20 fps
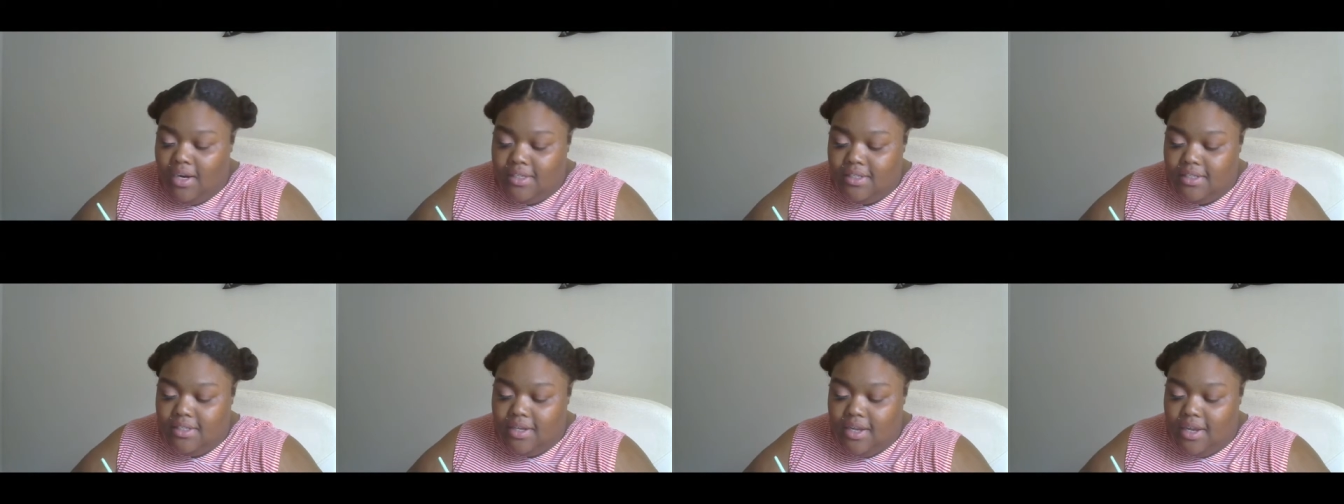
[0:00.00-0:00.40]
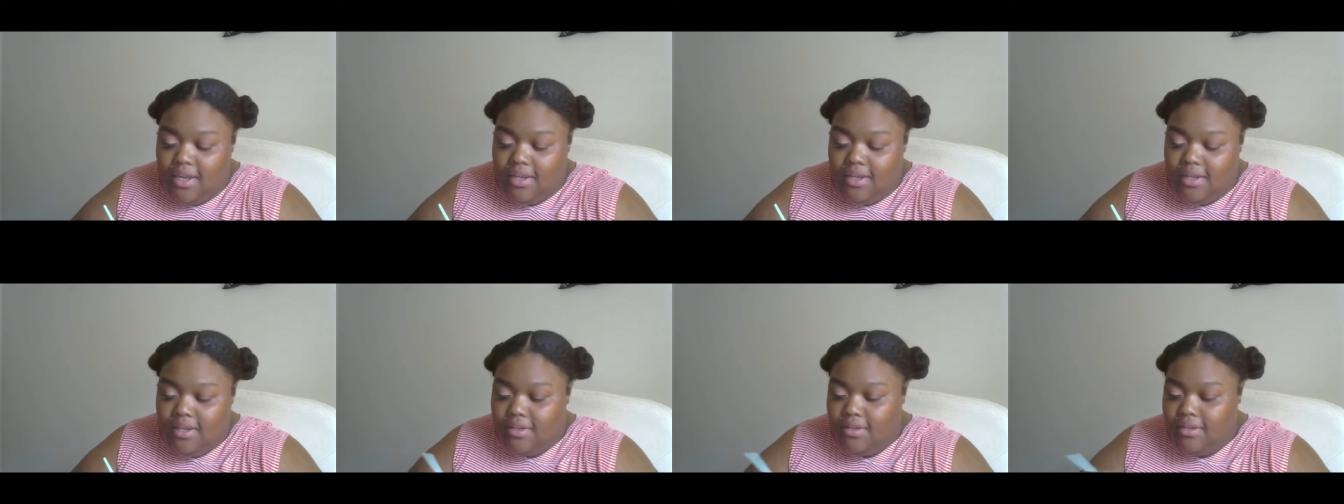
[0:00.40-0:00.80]
uh,
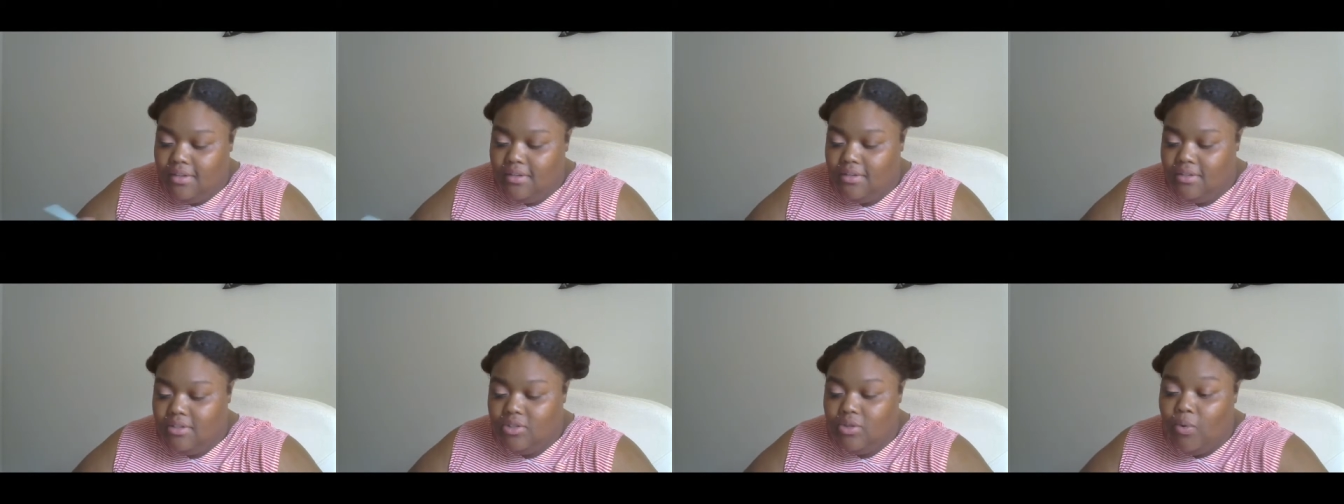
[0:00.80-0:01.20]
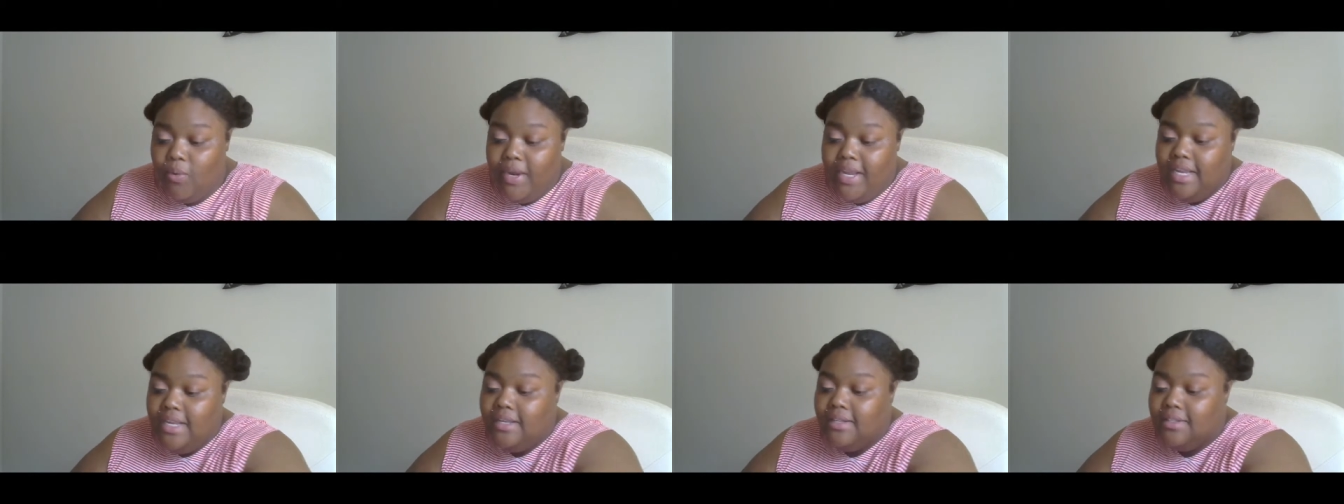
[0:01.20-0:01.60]

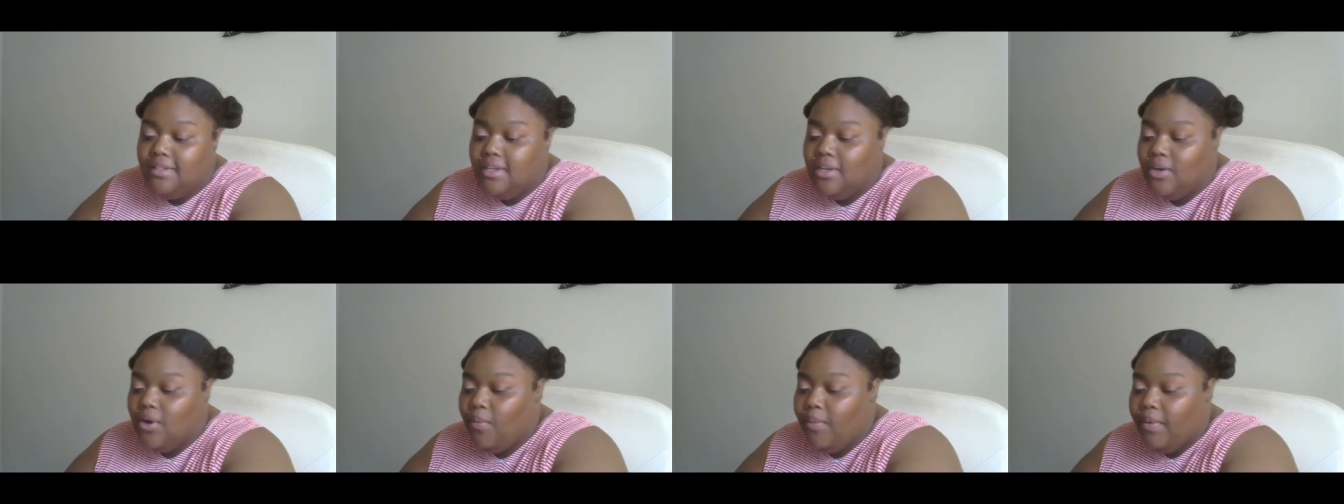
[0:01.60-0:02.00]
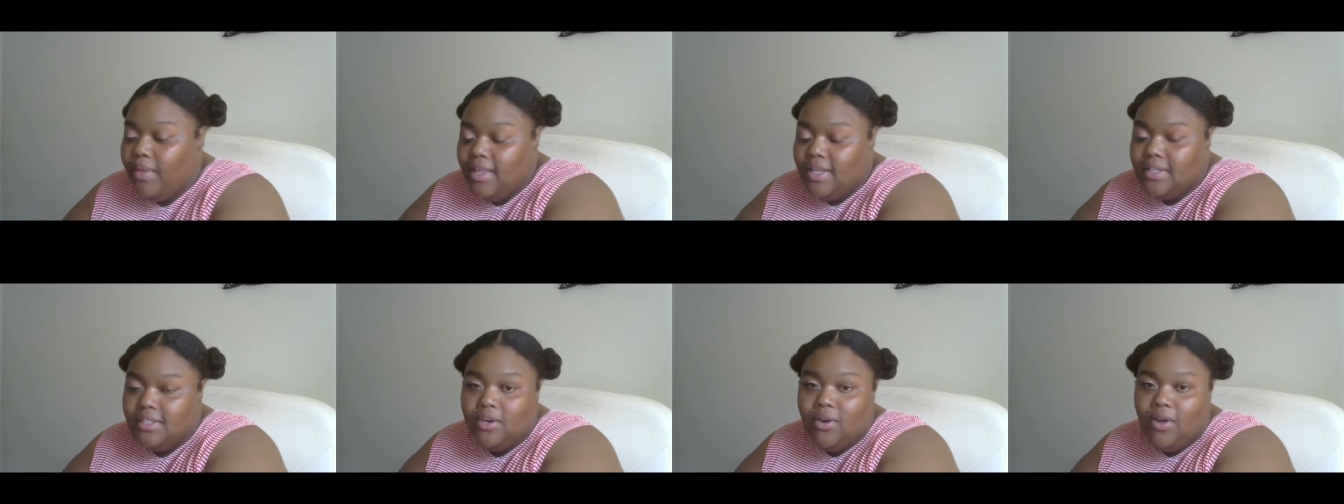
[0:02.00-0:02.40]
squeezed and opened
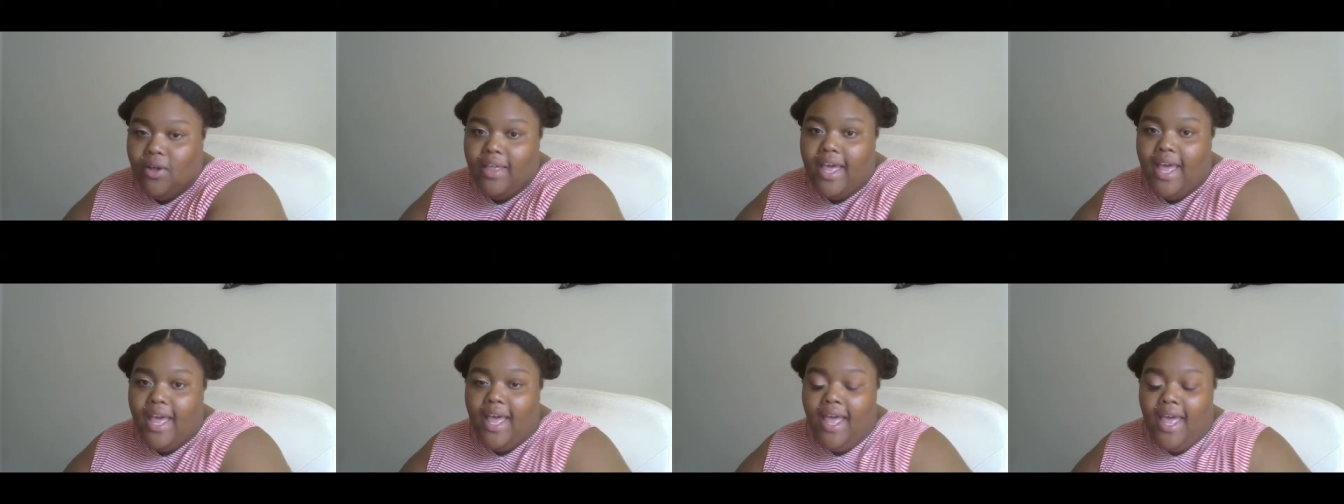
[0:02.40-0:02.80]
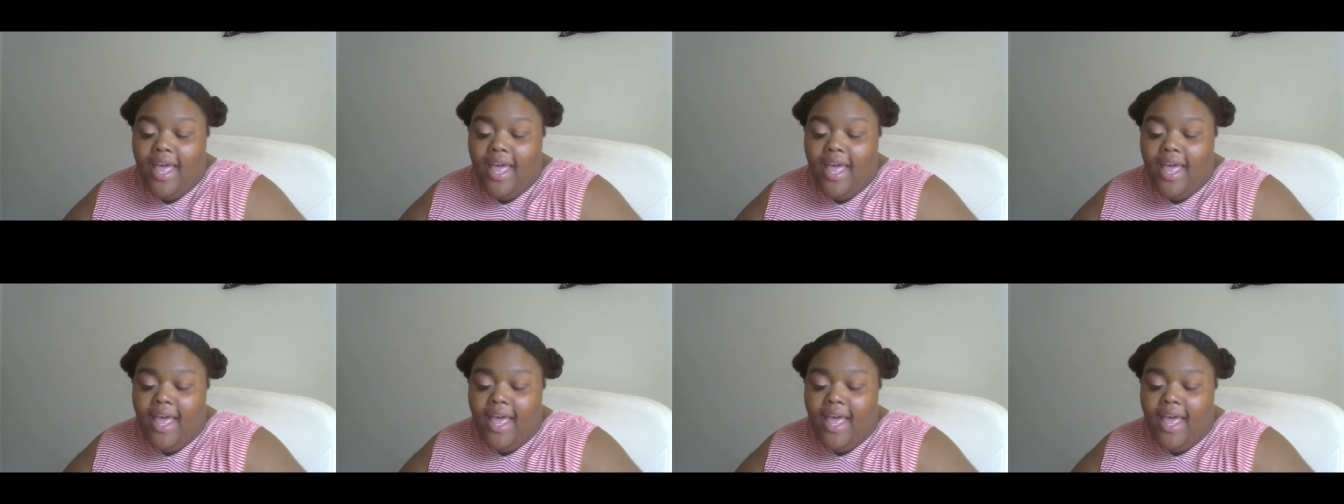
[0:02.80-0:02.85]
this and all that.